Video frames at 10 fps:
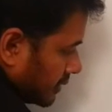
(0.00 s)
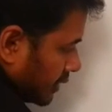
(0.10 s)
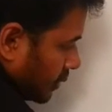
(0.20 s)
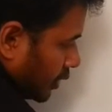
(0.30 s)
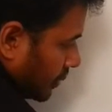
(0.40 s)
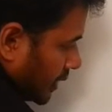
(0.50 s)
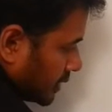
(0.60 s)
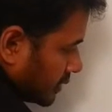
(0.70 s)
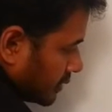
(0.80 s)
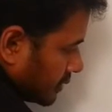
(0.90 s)
W
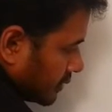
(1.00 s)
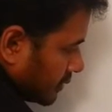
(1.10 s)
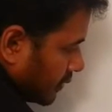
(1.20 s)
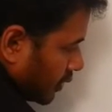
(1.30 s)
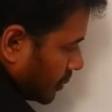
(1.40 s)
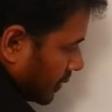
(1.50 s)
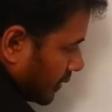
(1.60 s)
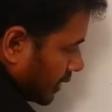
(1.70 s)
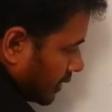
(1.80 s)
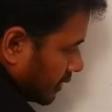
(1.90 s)
base 4
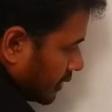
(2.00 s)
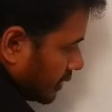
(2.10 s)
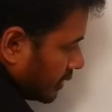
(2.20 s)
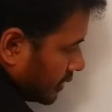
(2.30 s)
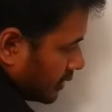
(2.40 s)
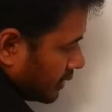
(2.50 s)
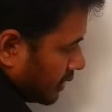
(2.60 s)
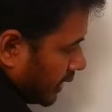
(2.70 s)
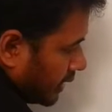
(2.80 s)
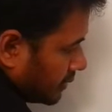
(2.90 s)
power
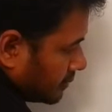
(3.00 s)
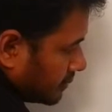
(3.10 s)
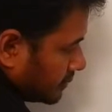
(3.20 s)
9.